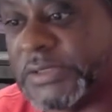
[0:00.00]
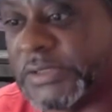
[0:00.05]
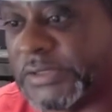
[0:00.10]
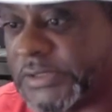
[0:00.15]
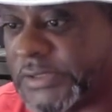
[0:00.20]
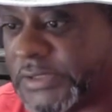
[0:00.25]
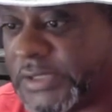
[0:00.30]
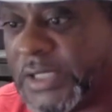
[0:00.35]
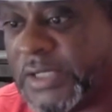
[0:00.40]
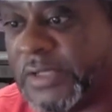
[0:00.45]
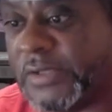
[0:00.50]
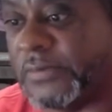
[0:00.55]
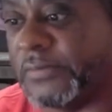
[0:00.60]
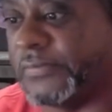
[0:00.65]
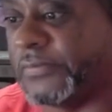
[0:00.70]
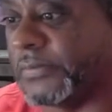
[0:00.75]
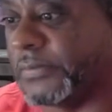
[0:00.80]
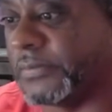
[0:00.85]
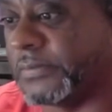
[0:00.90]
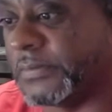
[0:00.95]
to
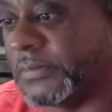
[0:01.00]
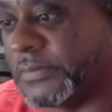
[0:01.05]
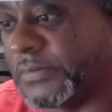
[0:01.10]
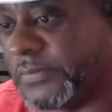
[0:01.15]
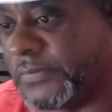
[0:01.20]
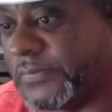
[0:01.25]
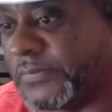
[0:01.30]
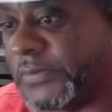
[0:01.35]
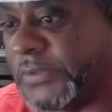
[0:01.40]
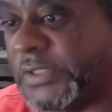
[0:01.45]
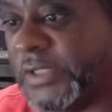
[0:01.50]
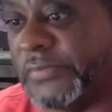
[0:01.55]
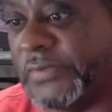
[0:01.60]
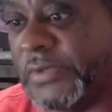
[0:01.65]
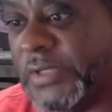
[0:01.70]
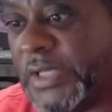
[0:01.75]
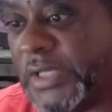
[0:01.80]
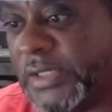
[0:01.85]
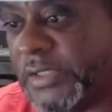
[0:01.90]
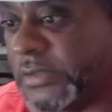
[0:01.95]
save for Devin
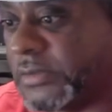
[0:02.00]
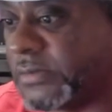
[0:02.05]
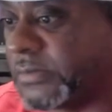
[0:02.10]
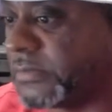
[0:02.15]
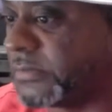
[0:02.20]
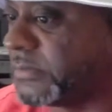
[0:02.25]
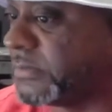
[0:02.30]
Haney.